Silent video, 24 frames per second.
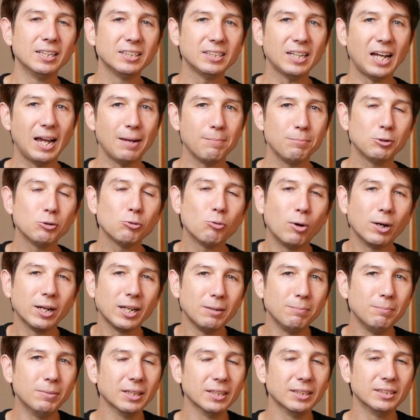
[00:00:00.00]
Type
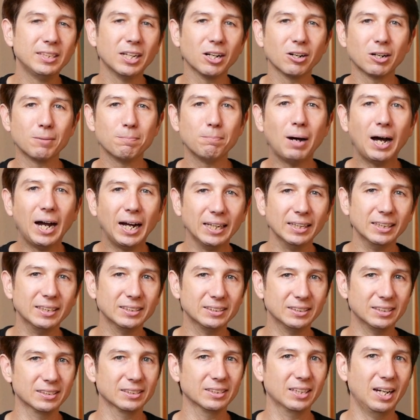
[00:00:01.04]
20 military
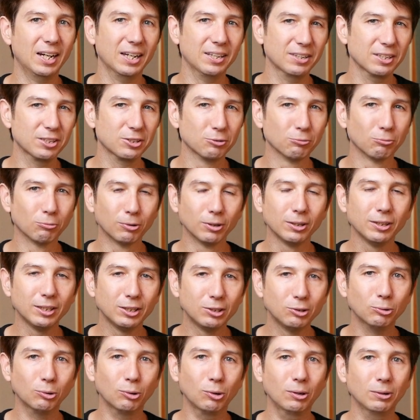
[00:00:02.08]
pilot's design that's really
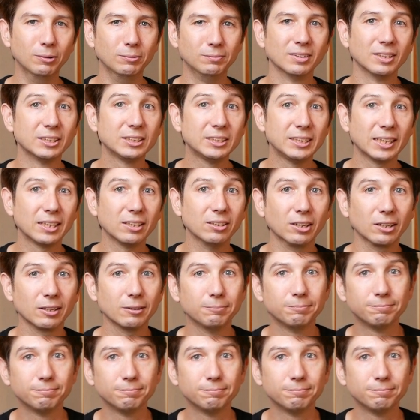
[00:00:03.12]
cool. Let's take a look.